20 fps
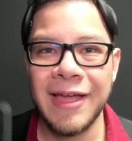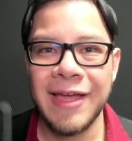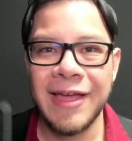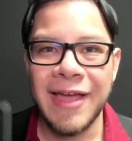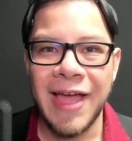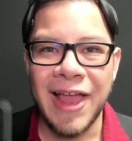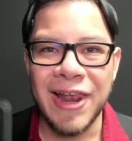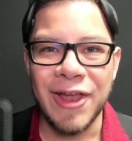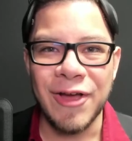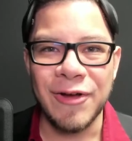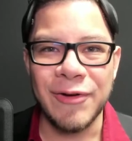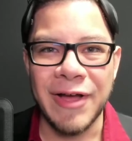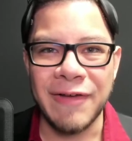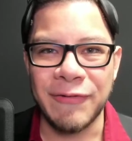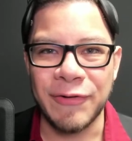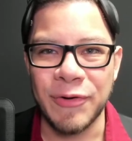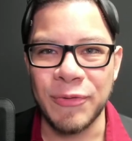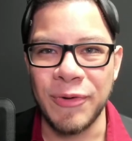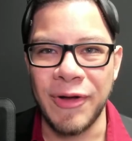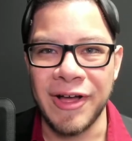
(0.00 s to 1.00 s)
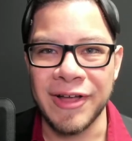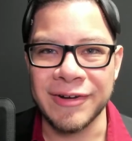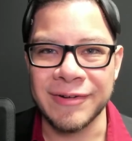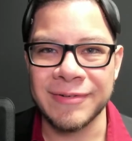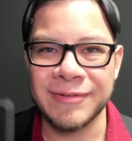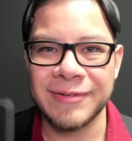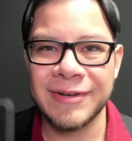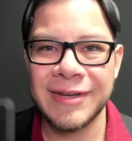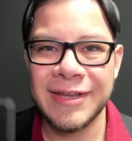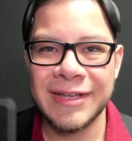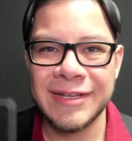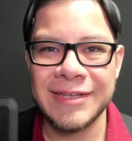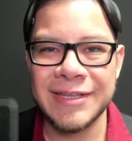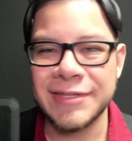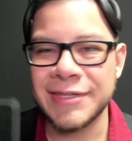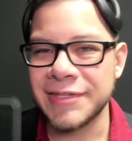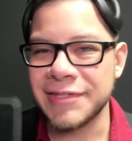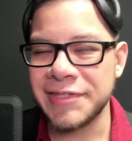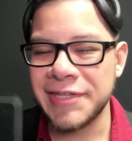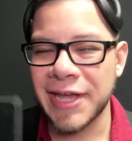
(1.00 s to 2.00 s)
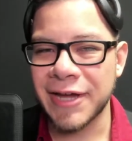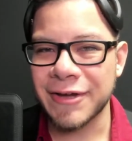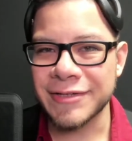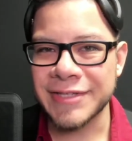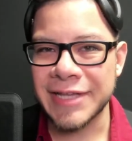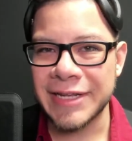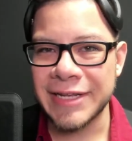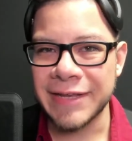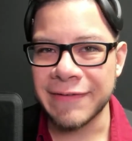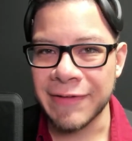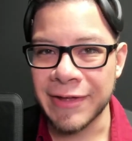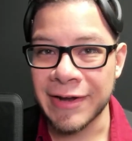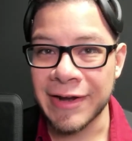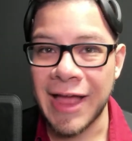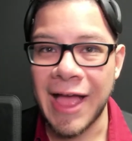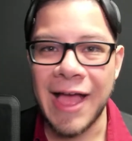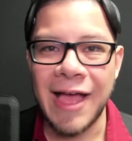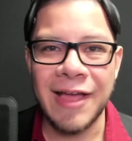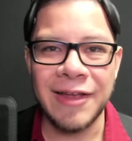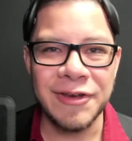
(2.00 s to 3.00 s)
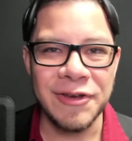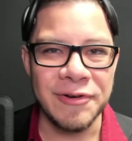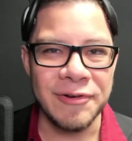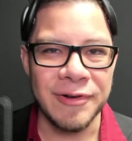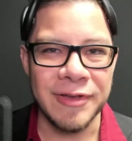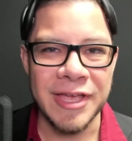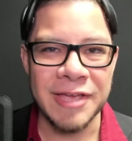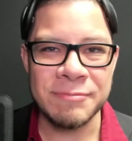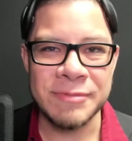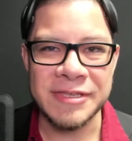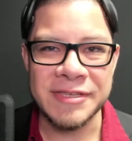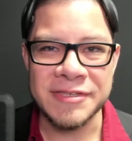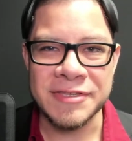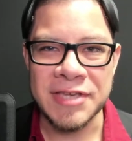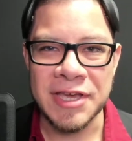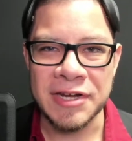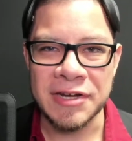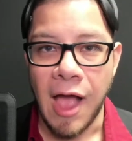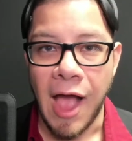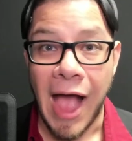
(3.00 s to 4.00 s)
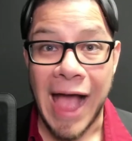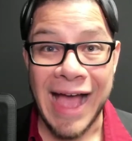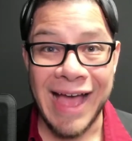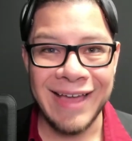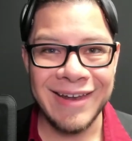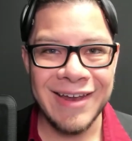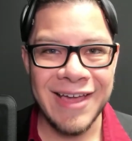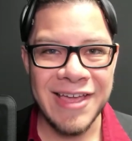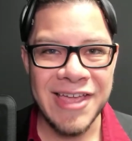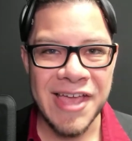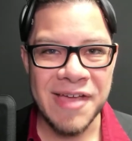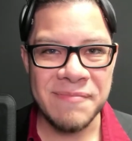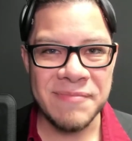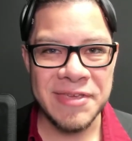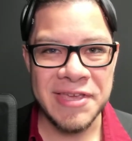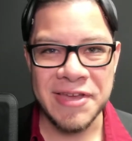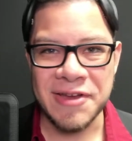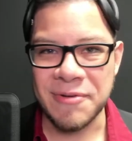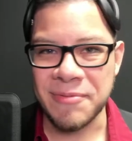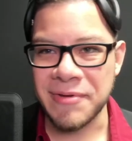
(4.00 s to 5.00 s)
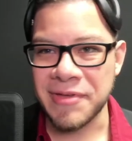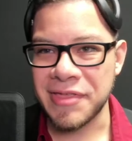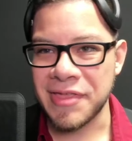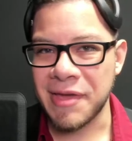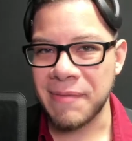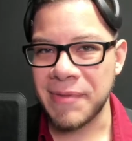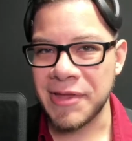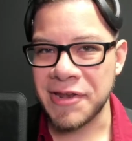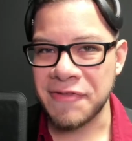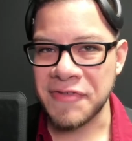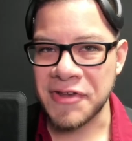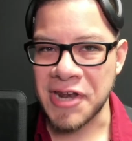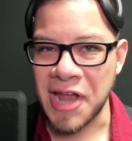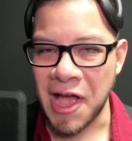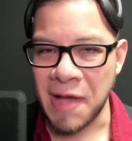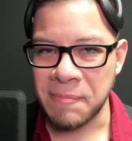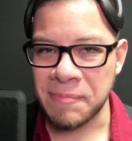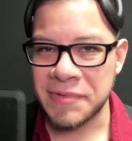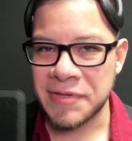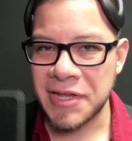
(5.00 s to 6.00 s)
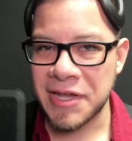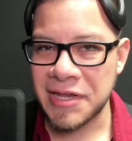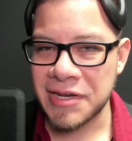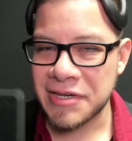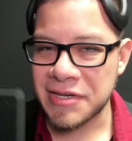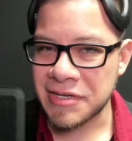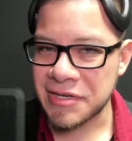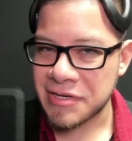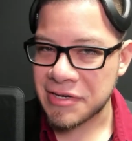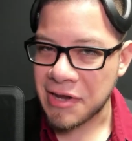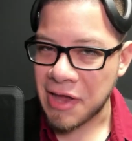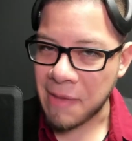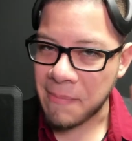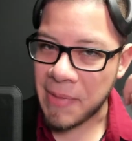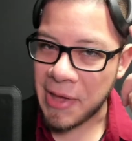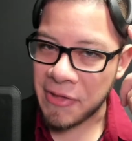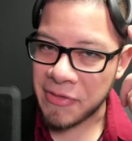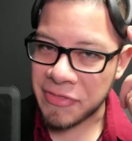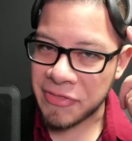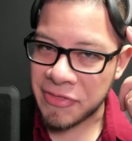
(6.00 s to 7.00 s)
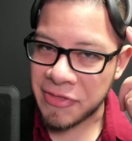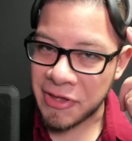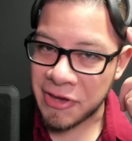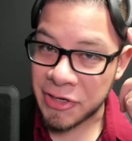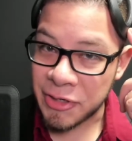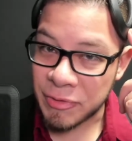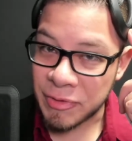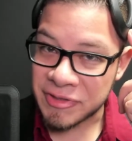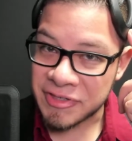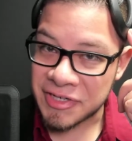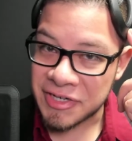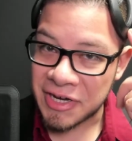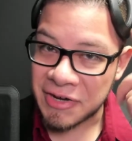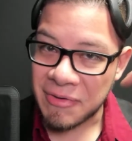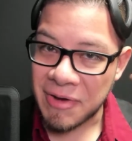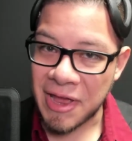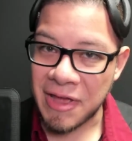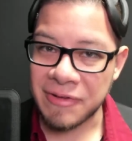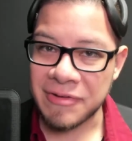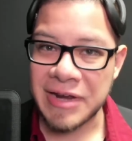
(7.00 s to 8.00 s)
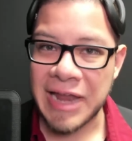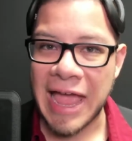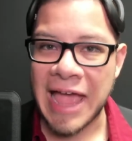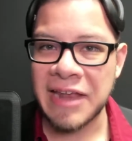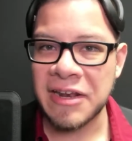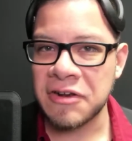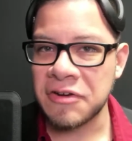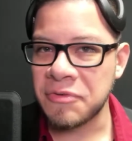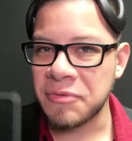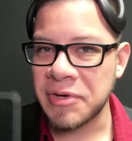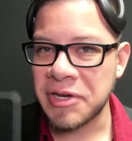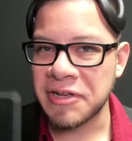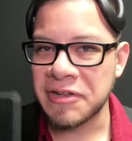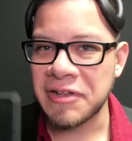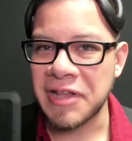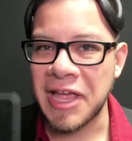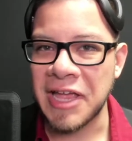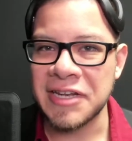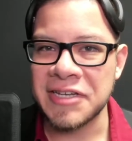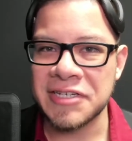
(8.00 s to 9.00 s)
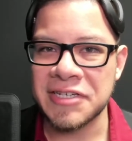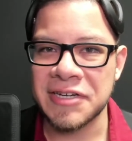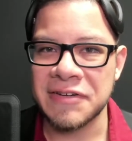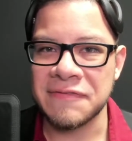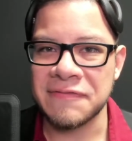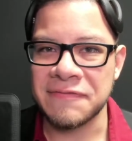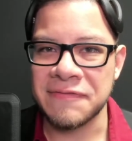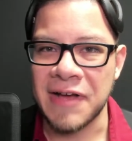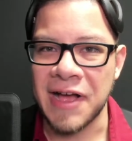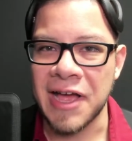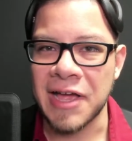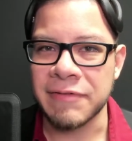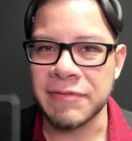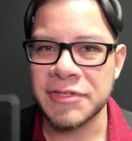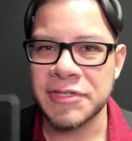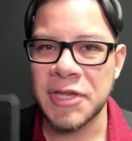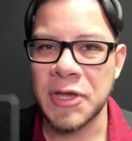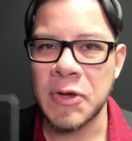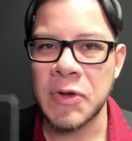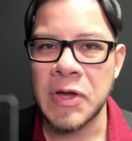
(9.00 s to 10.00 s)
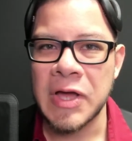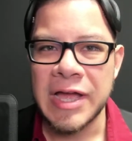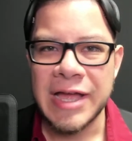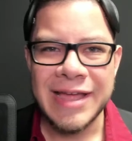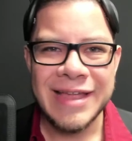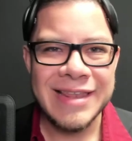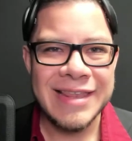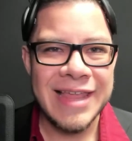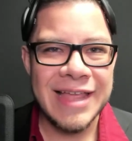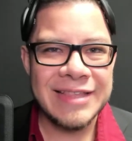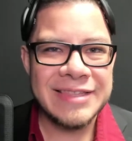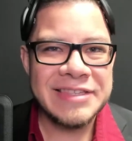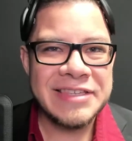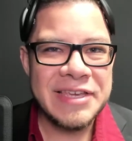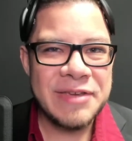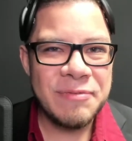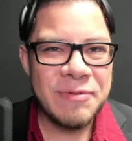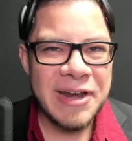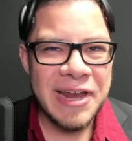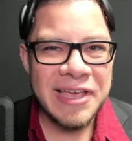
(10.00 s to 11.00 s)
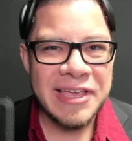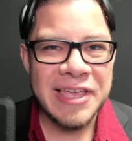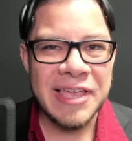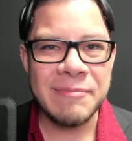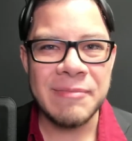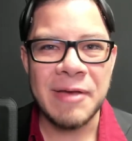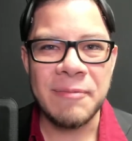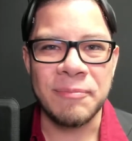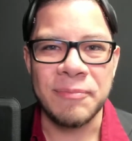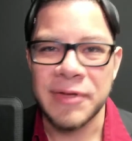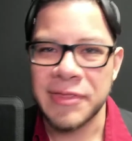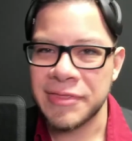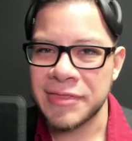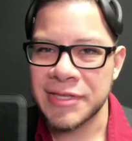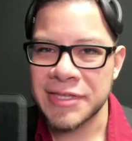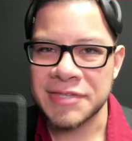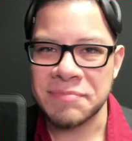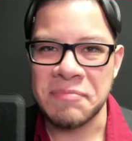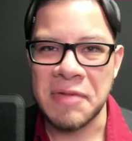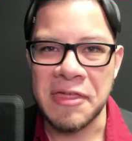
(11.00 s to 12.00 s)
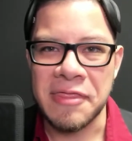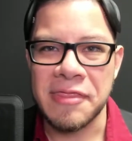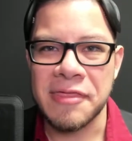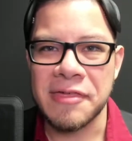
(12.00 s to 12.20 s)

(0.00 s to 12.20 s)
Hello everyone! This is Diego Saldivar, a NeuroGames designer, and I am here with a bit of an update about the Neurosity Crown and Unreal Engine 5, so let's see what I came up with this month.